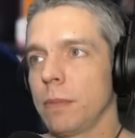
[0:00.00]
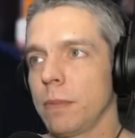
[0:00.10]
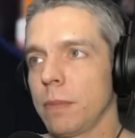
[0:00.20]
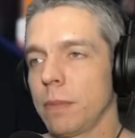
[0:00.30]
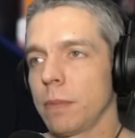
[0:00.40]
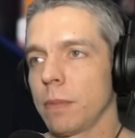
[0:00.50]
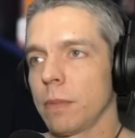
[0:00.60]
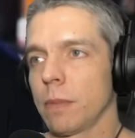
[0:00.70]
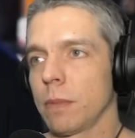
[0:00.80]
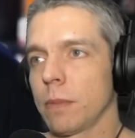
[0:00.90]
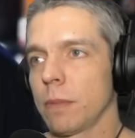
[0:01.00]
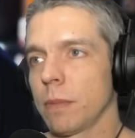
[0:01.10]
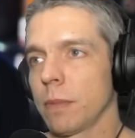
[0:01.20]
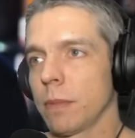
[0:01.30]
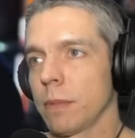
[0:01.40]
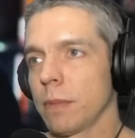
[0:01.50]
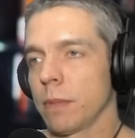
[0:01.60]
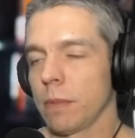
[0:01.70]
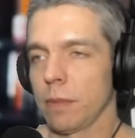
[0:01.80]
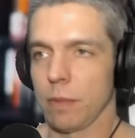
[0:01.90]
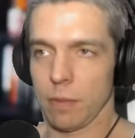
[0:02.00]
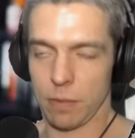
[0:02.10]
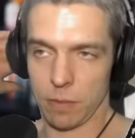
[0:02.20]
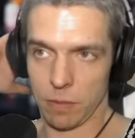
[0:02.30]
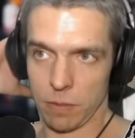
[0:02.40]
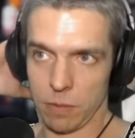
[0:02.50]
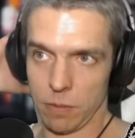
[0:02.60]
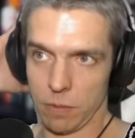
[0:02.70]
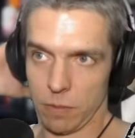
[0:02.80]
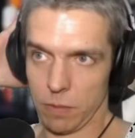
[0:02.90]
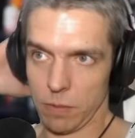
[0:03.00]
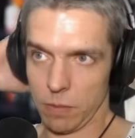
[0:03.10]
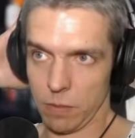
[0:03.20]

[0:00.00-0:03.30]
This person isn't speaking.